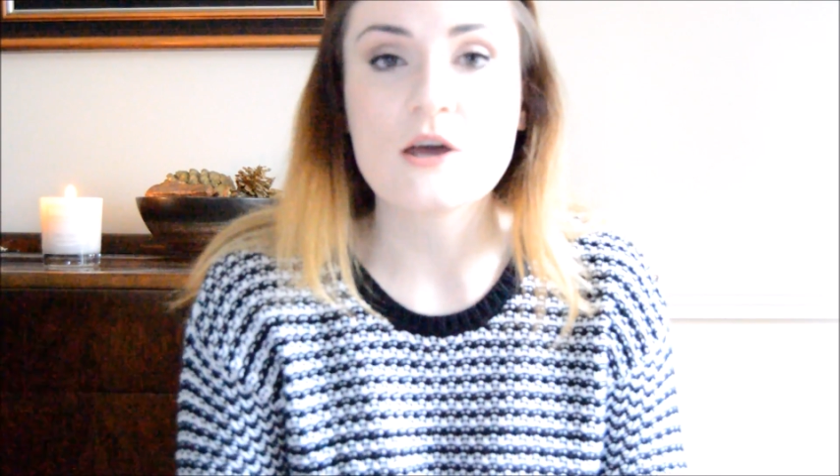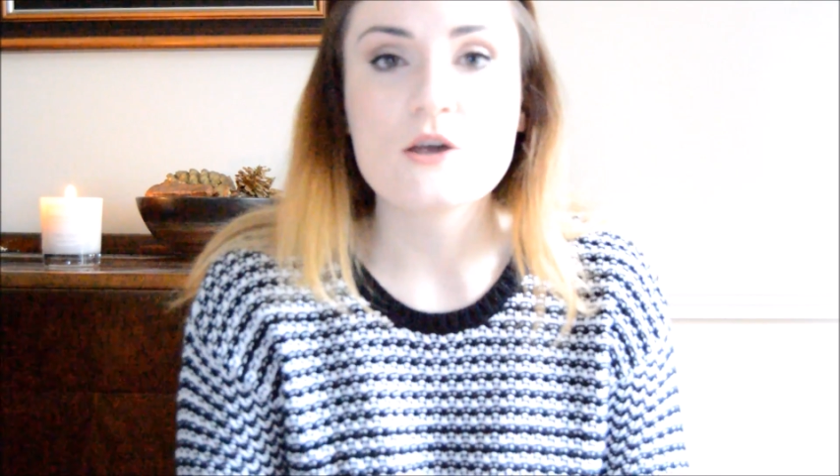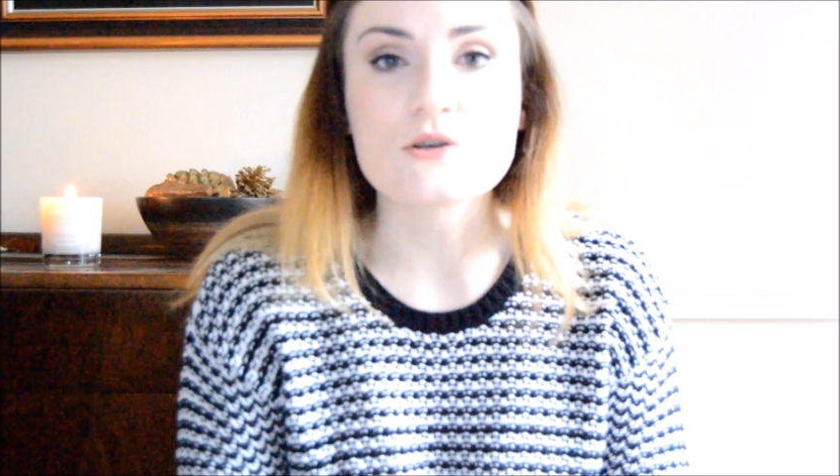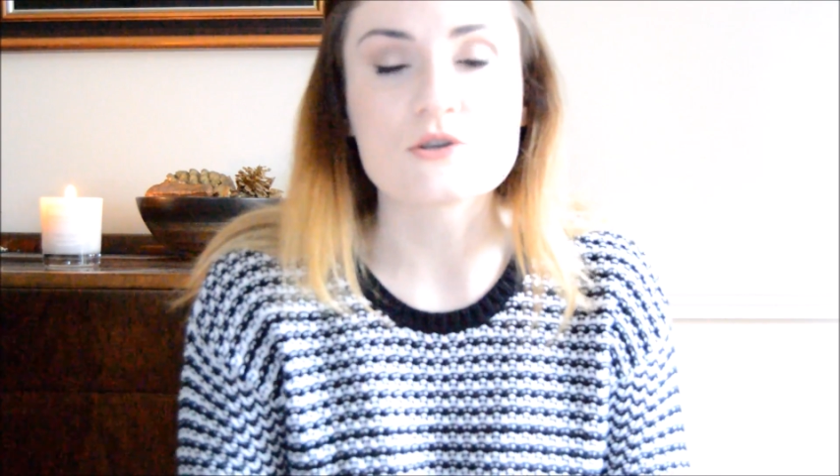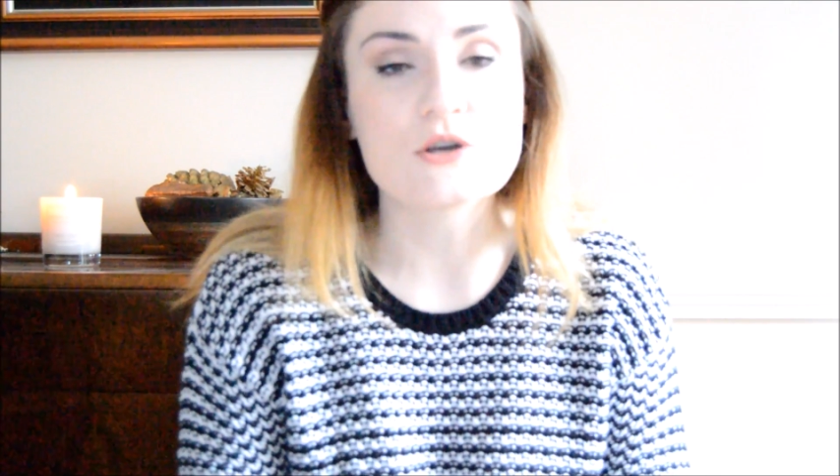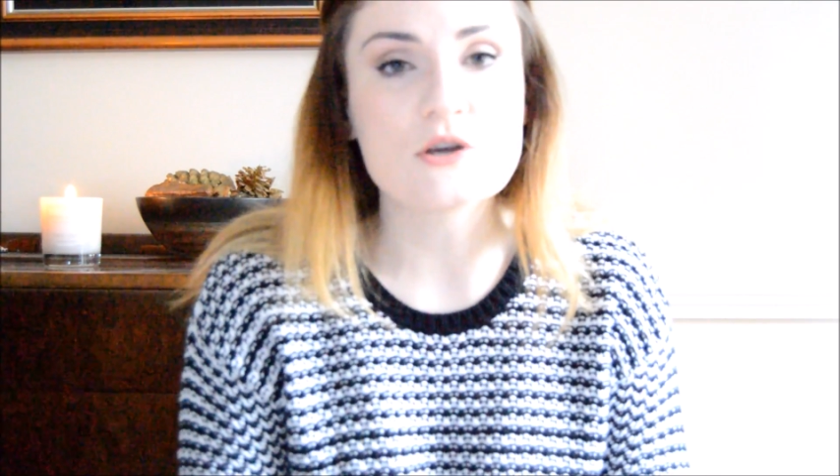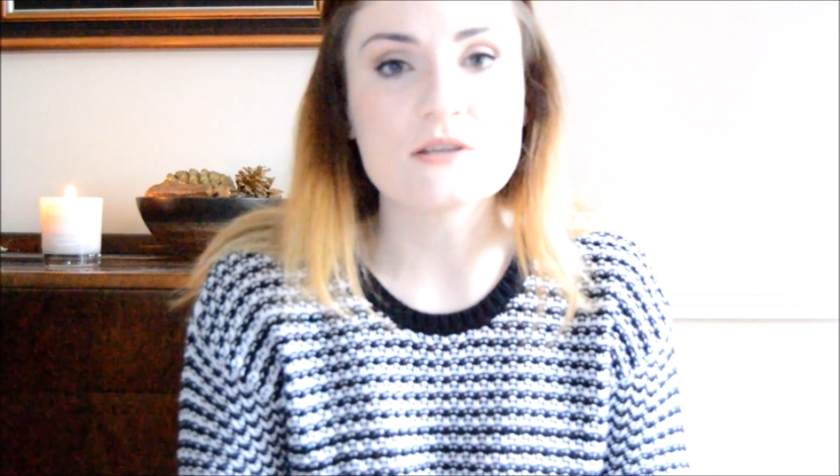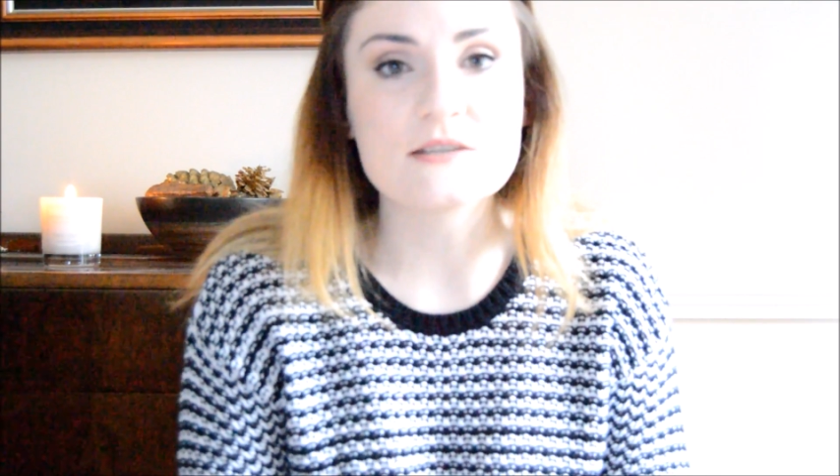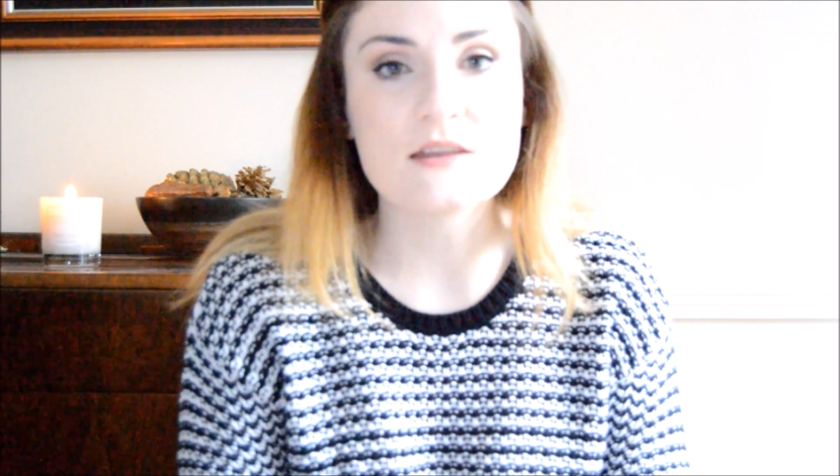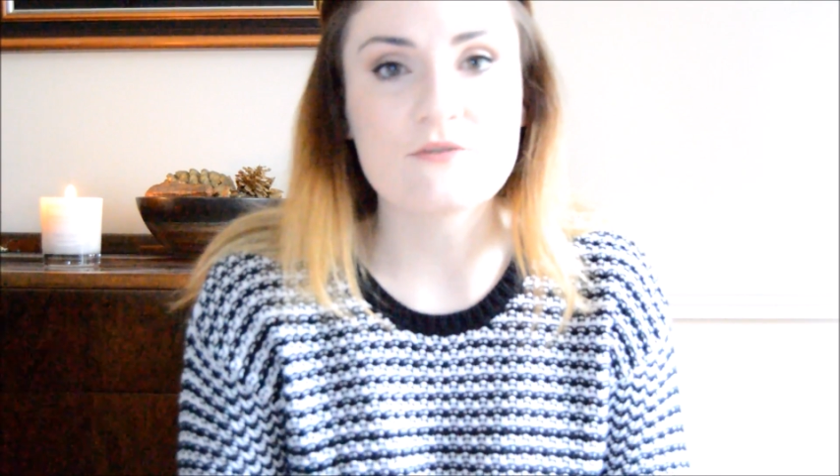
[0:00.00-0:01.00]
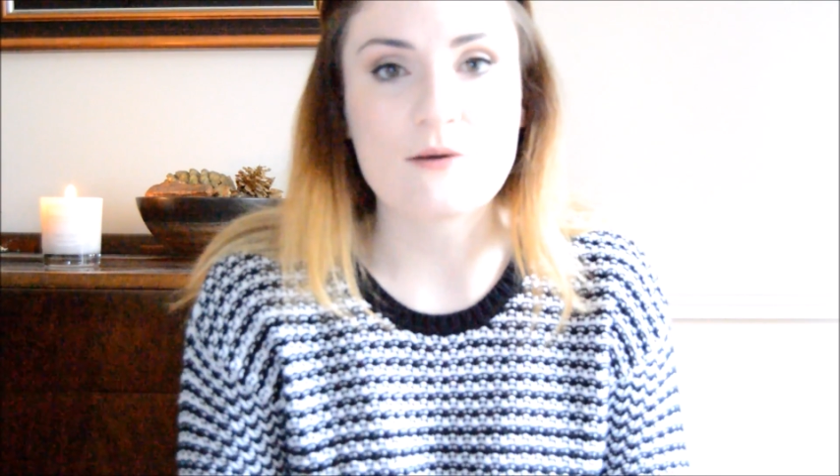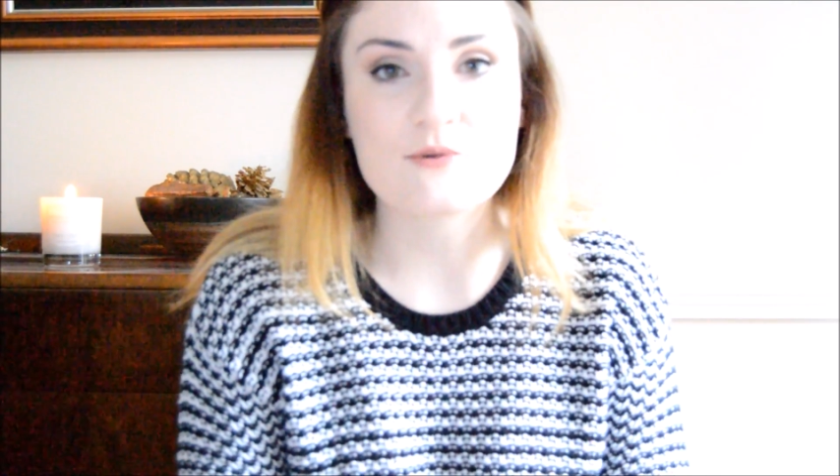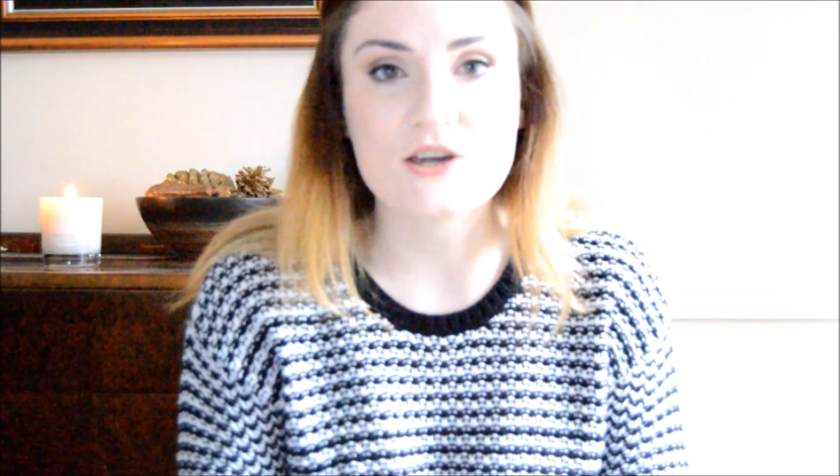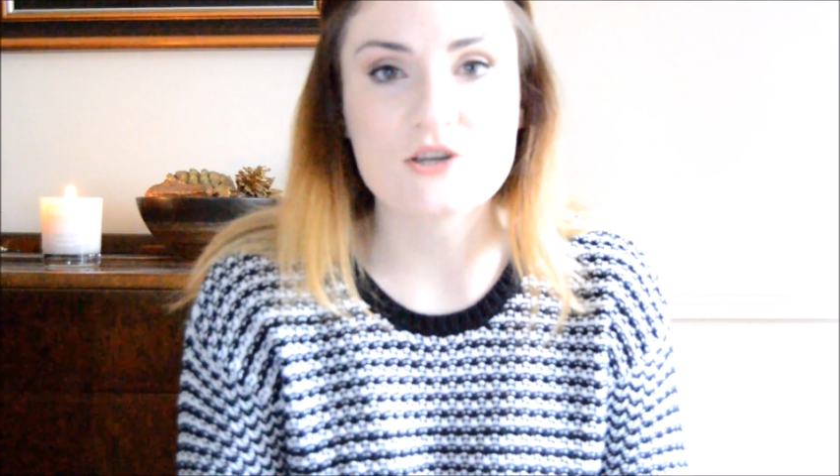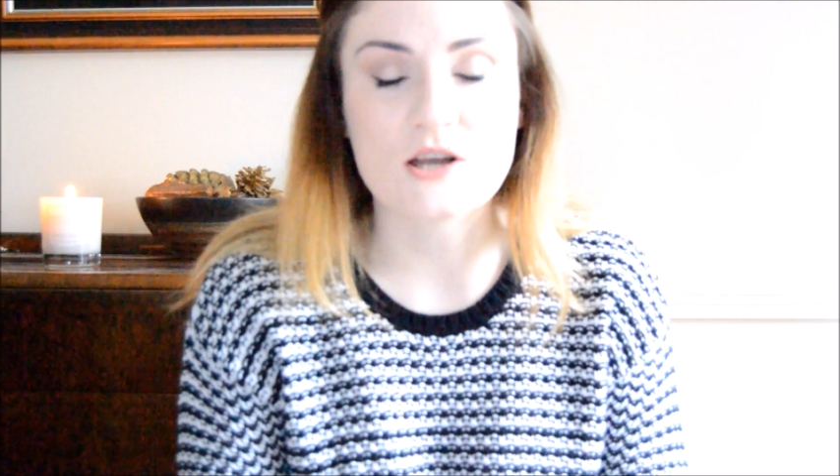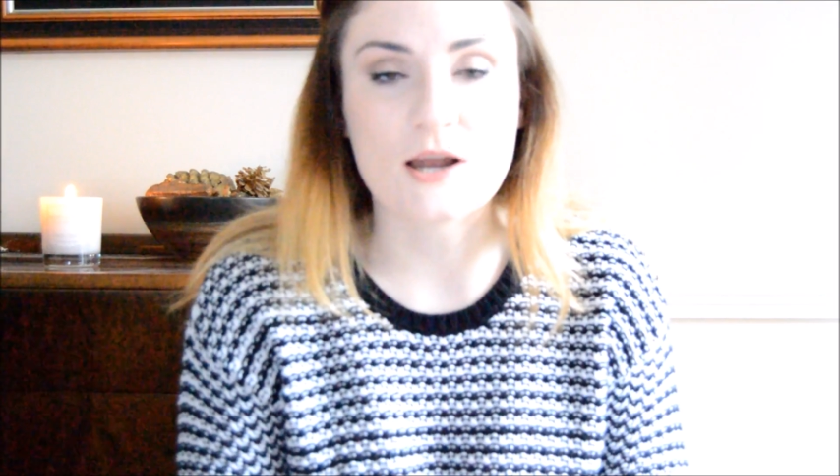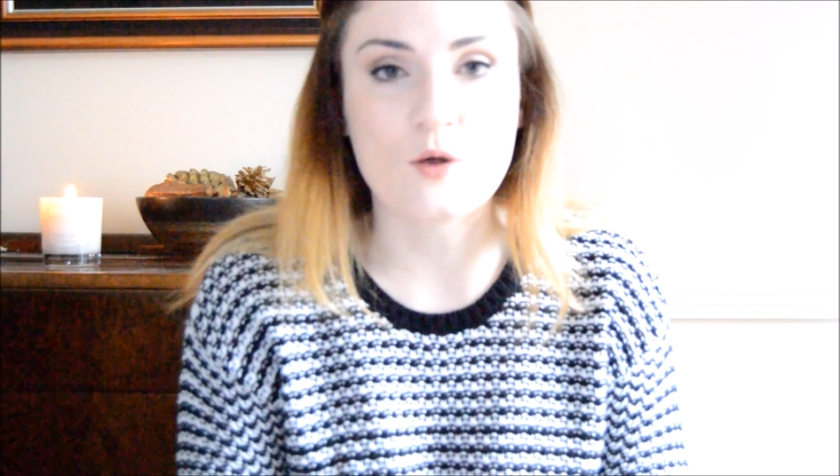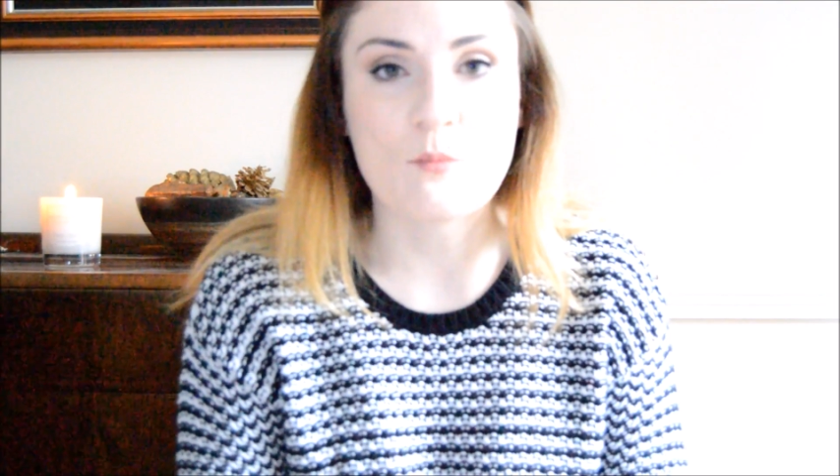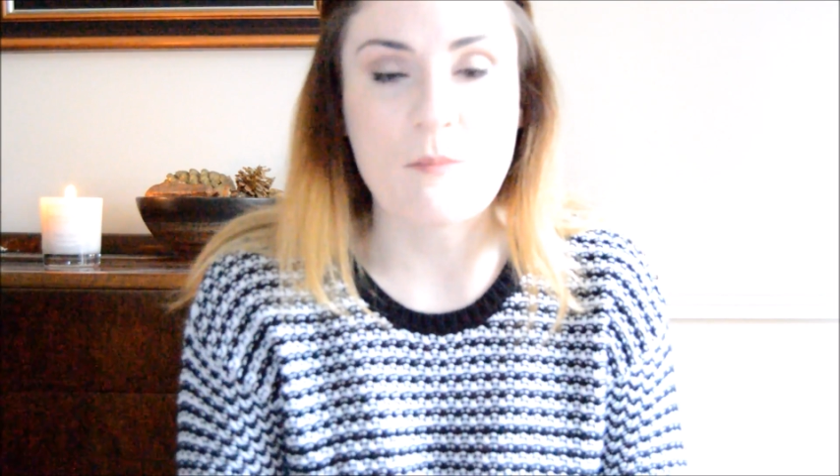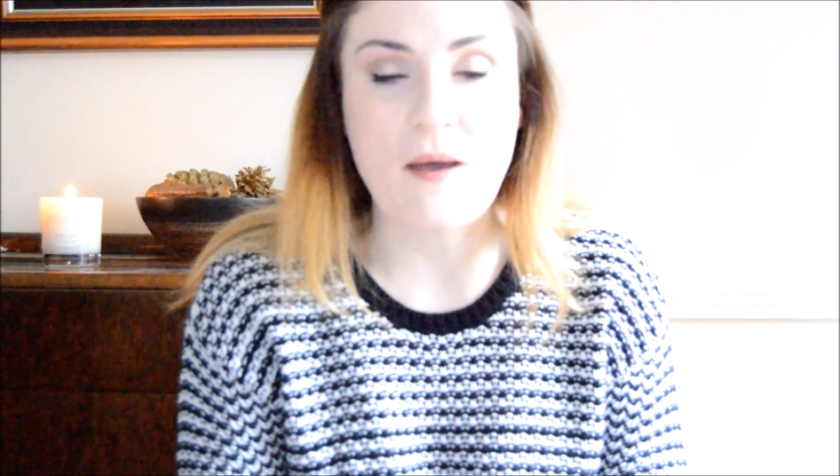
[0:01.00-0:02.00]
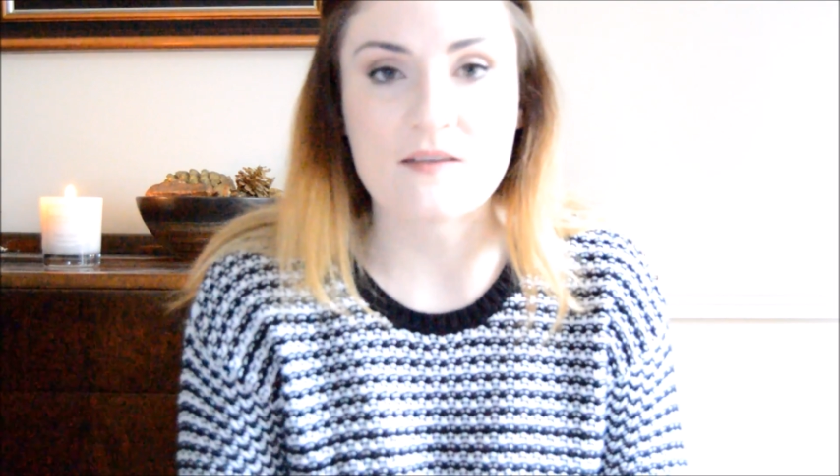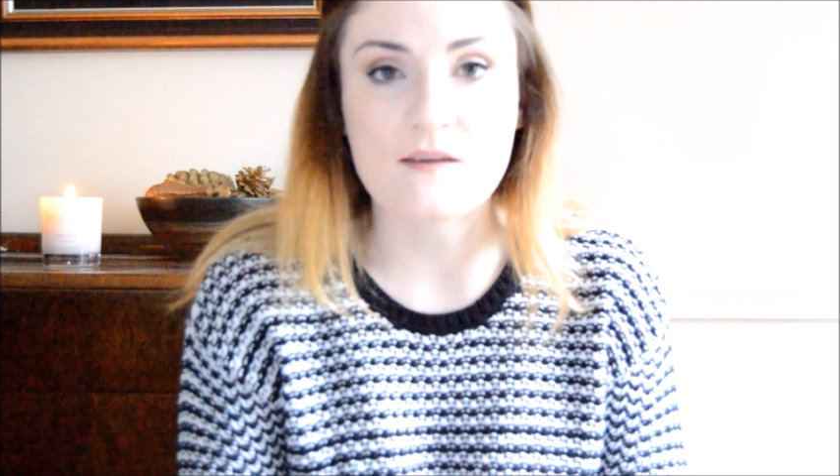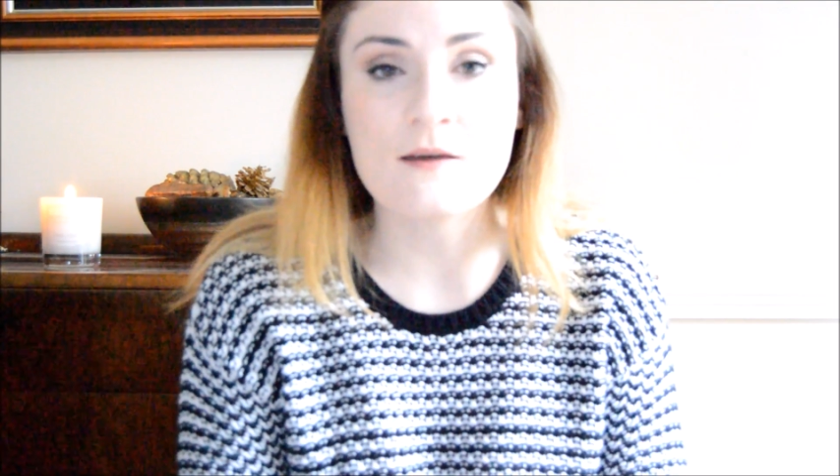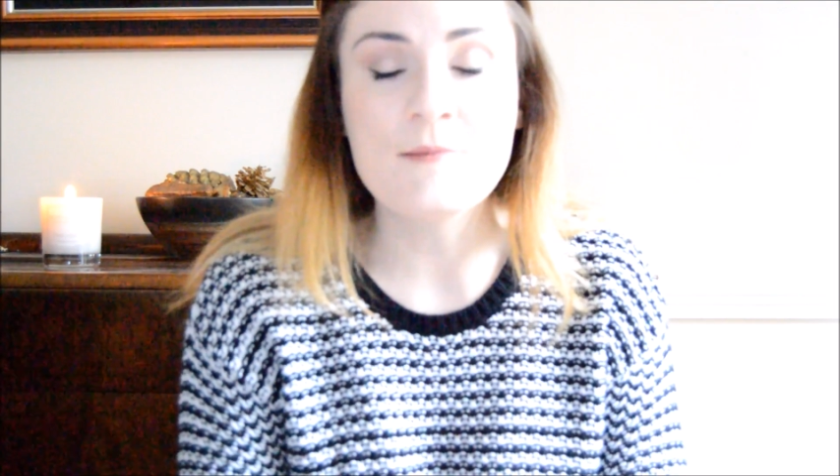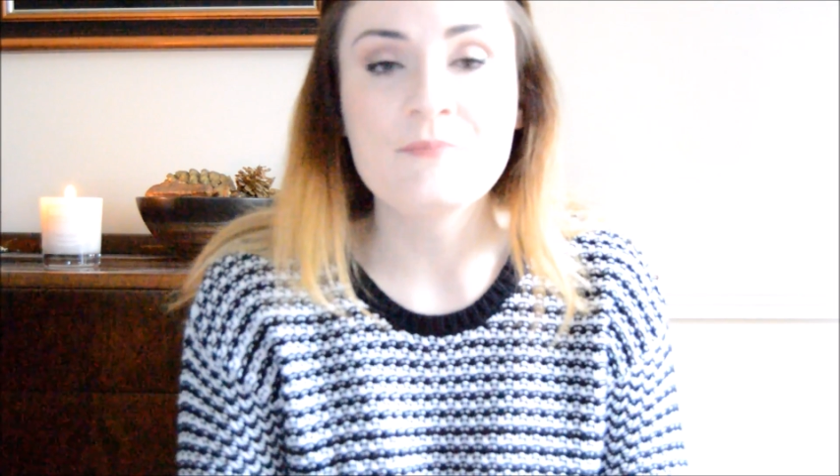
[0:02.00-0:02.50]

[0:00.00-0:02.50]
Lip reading: just so you can see the foundation a little bit better.